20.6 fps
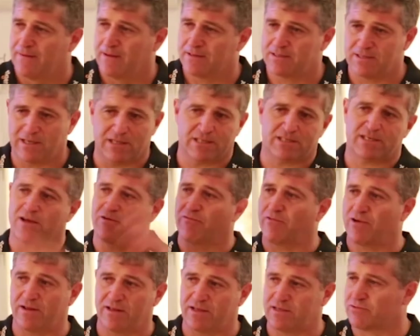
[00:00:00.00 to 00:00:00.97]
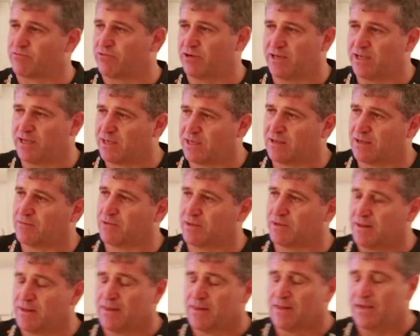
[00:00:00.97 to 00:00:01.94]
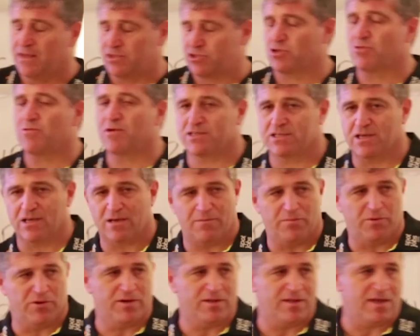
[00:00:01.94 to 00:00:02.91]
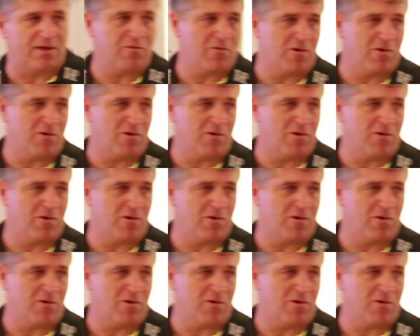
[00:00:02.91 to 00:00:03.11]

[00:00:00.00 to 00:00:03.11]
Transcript: I said, let's get rid of this ridiculous, it's always going to be there,